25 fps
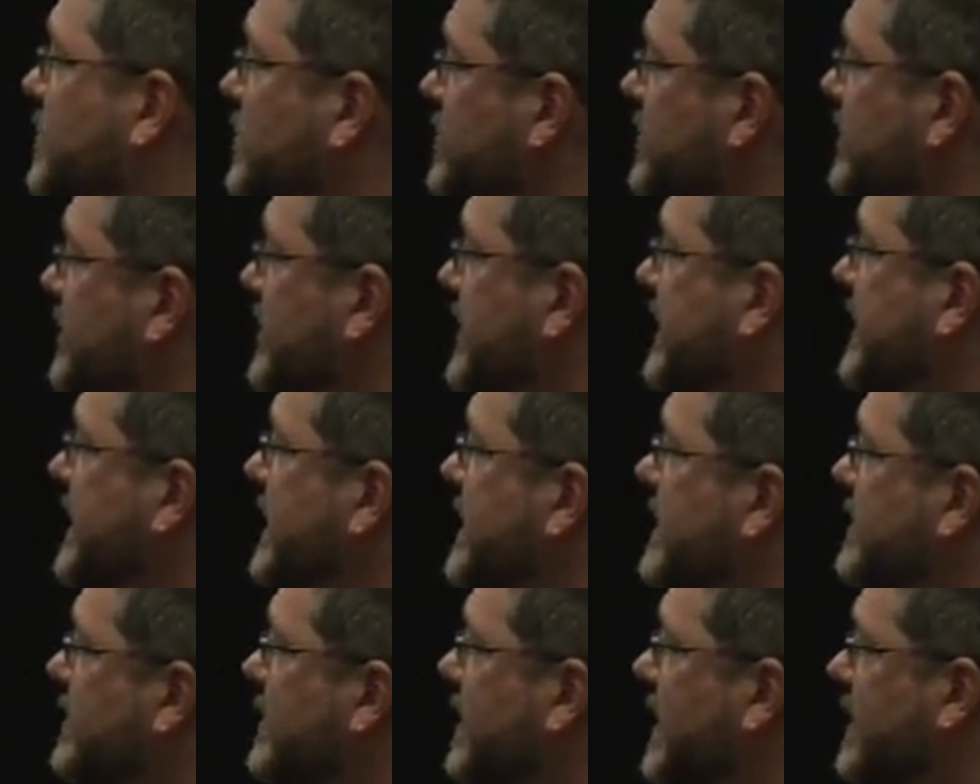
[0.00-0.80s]
we're looking
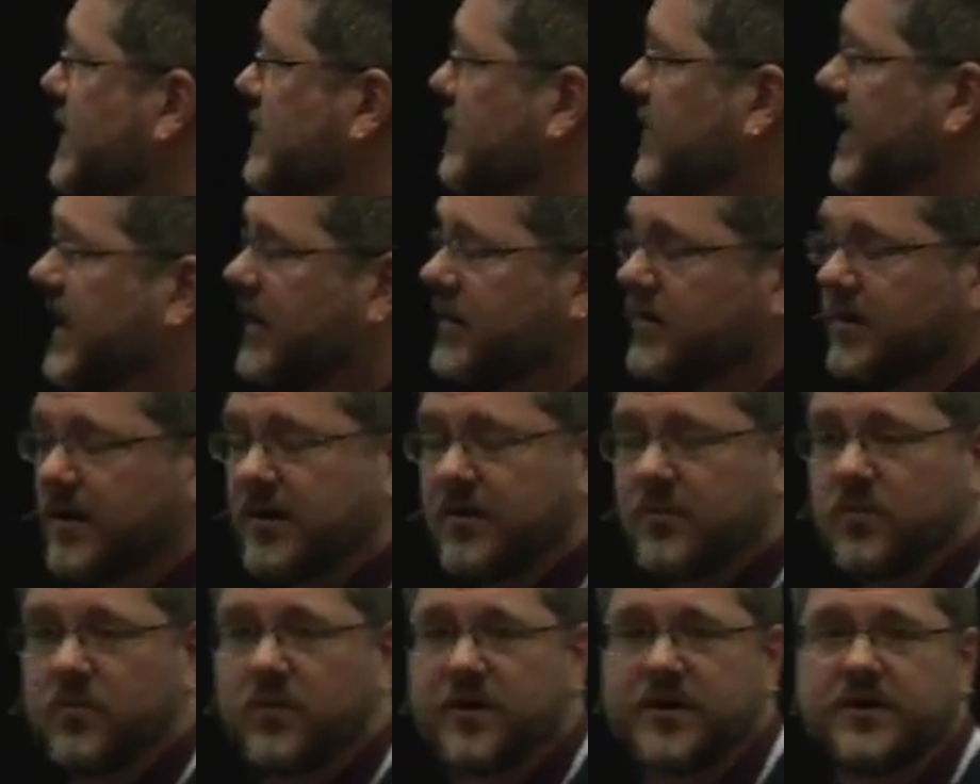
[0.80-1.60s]
here at about
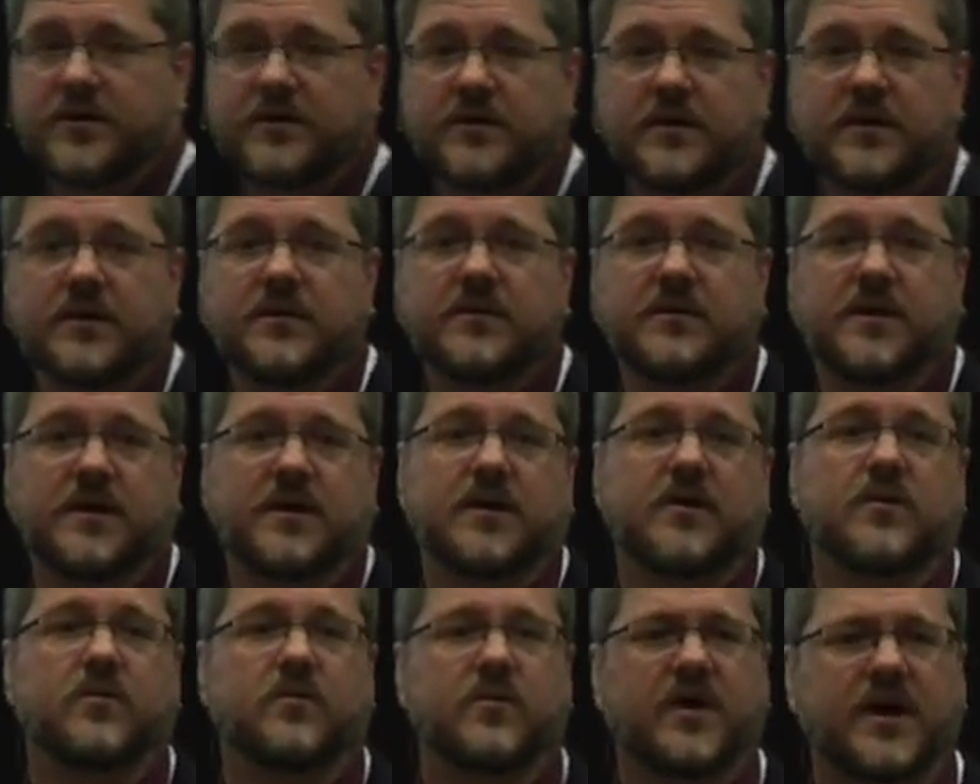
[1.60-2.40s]

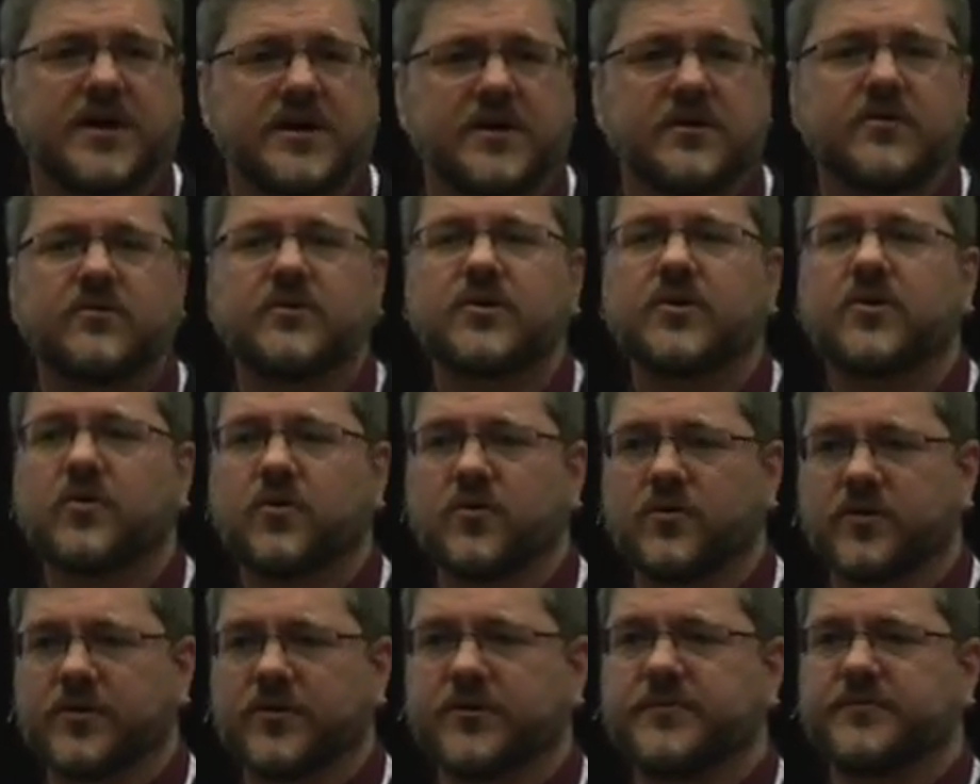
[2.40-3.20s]
a year and a
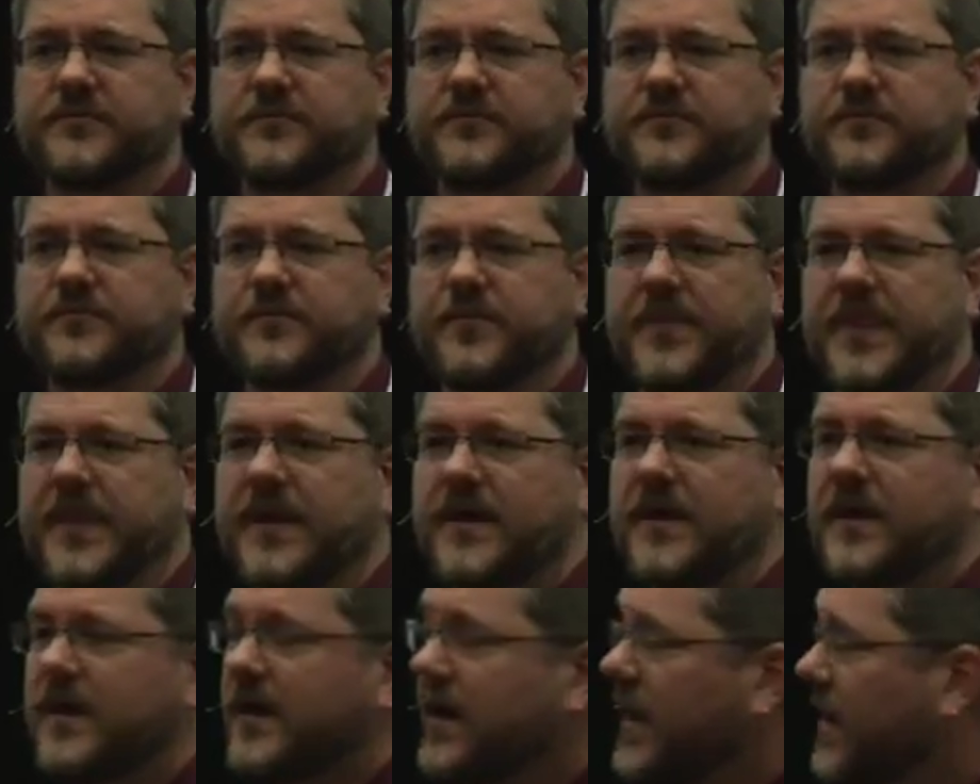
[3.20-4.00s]
quarter.
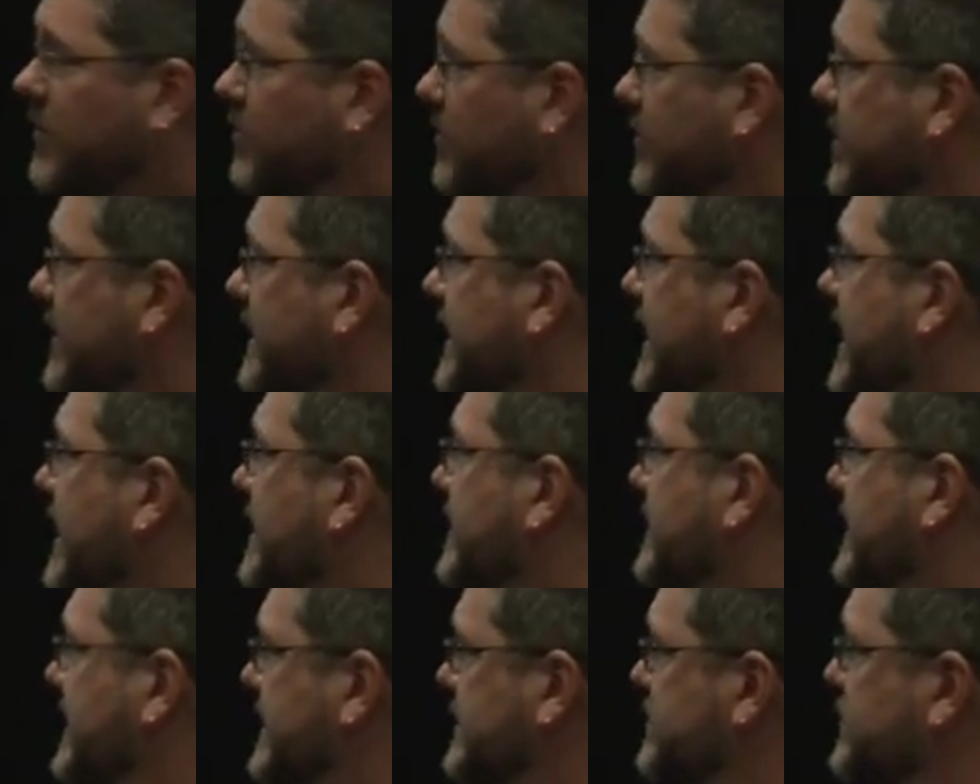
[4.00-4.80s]
And we're looking at
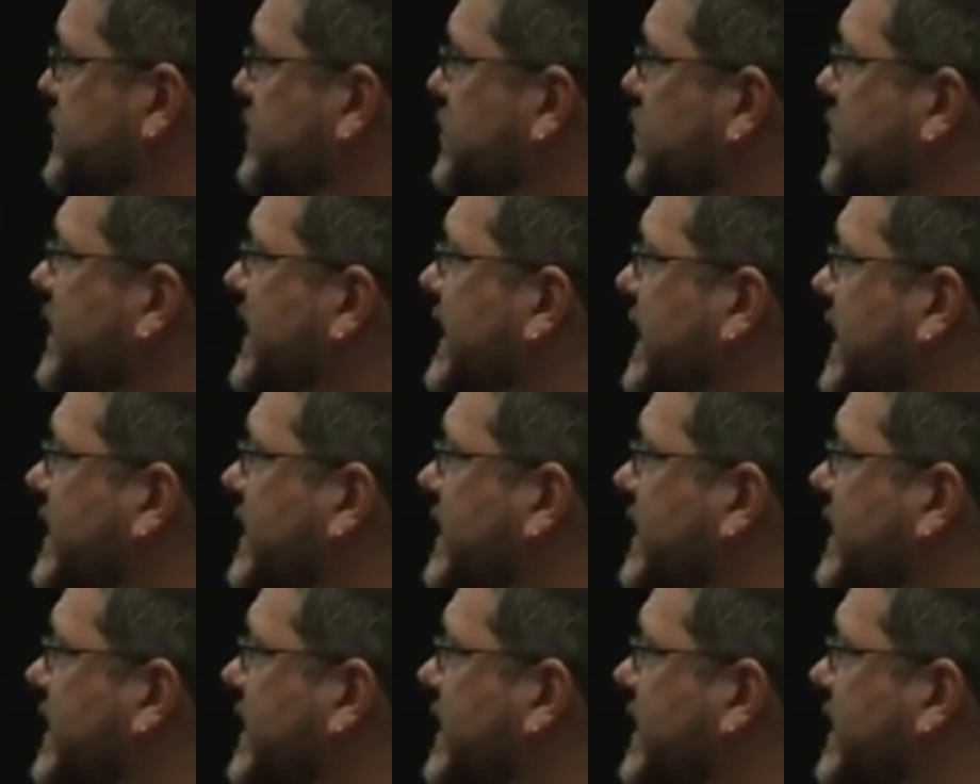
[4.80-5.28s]
it in 2-week